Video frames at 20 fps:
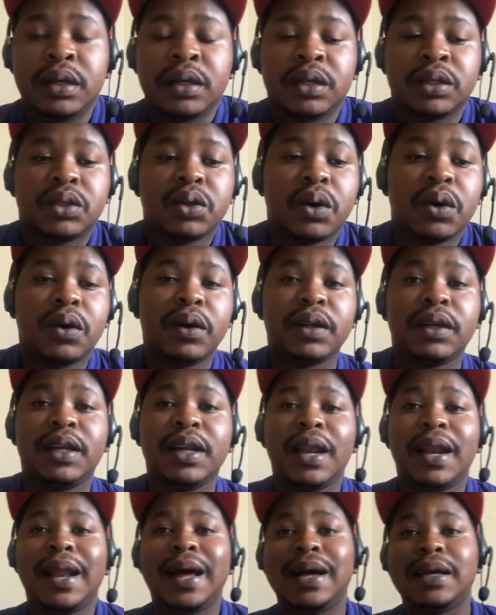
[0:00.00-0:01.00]
So
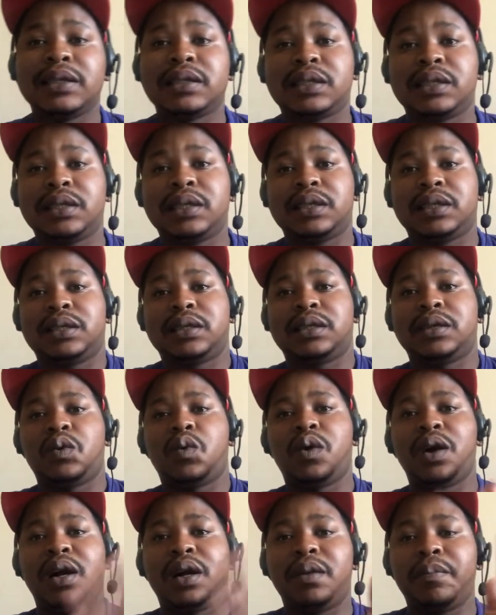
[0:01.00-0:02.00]
the last
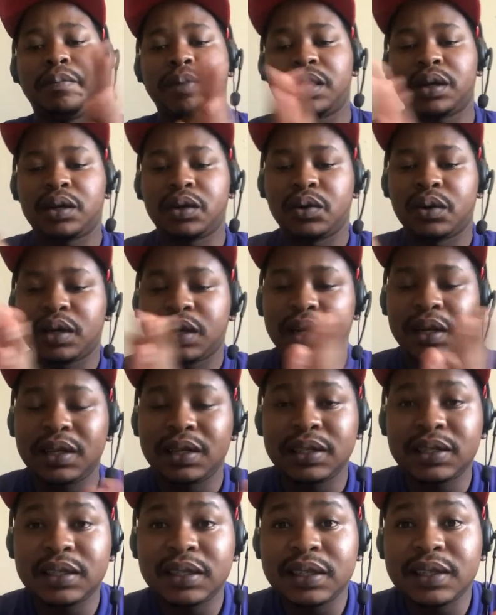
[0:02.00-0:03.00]
one but not
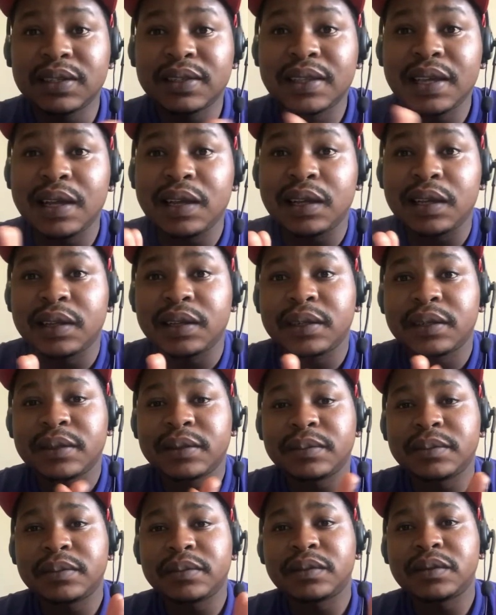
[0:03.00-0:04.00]
least is the
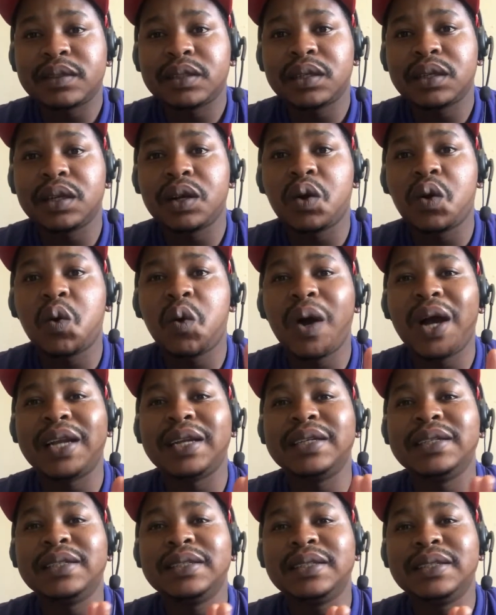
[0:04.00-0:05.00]

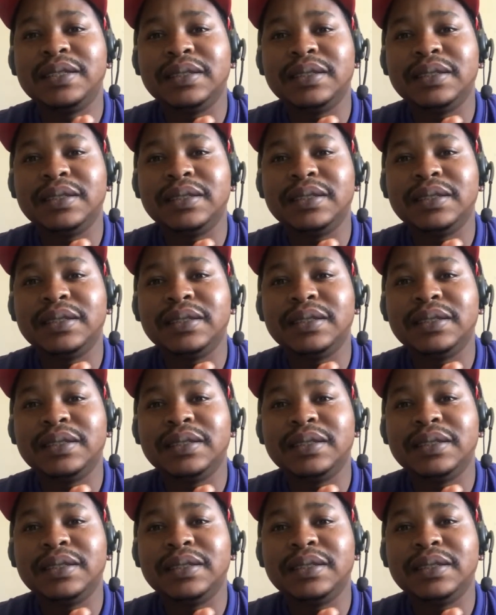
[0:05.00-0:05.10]
equality.